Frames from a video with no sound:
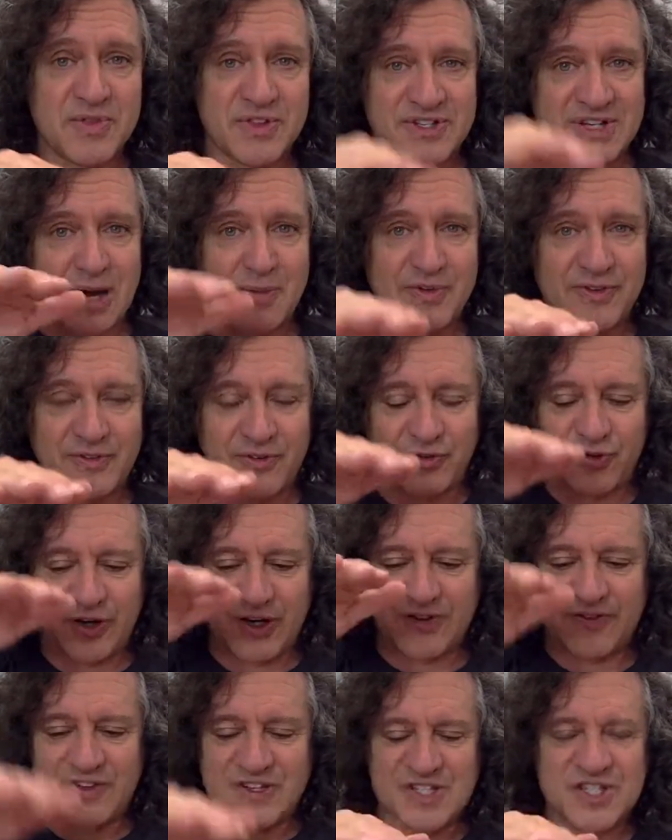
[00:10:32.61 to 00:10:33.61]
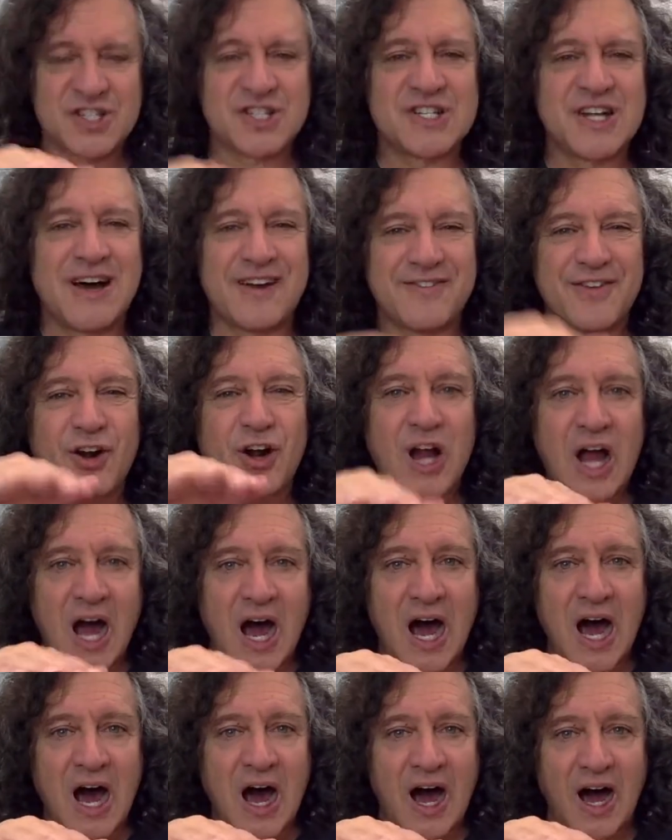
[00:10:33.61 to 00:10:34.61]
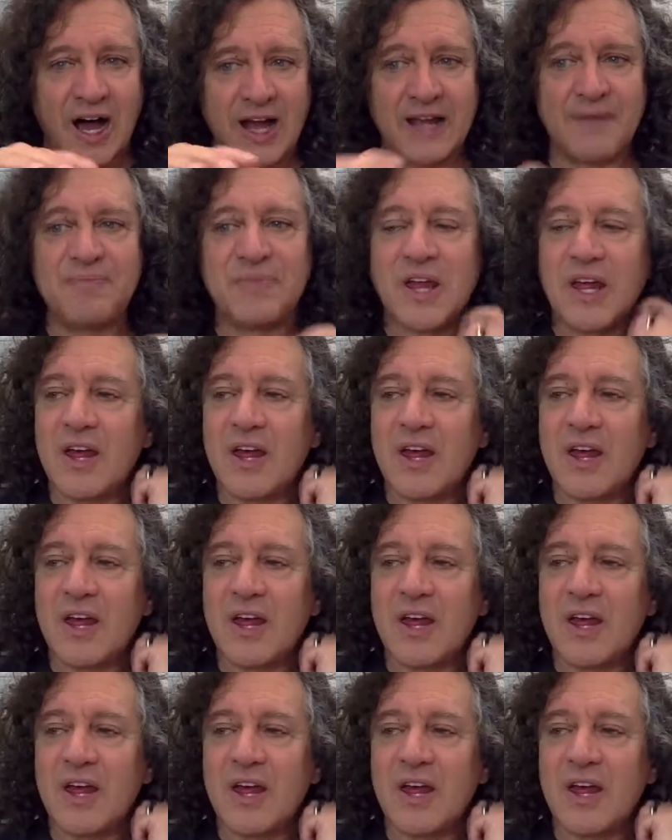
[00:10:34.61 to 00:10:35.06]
the top of your foot, if it's just not very high,